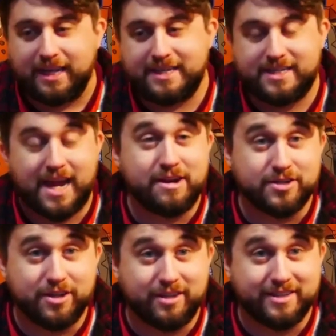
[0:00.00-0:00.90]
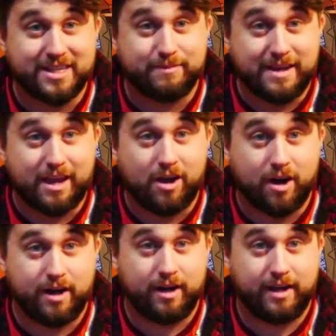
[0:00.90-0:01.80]
He's 10 years old and he's making
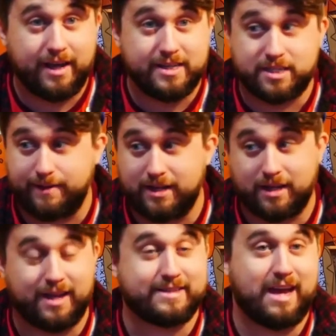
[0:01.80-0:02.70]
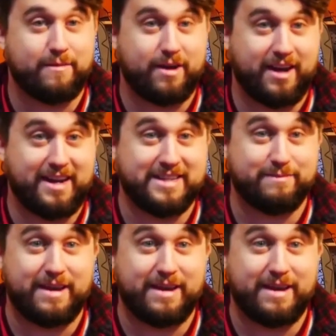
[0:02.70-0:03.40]
art and he's spending a lot of time on it and he's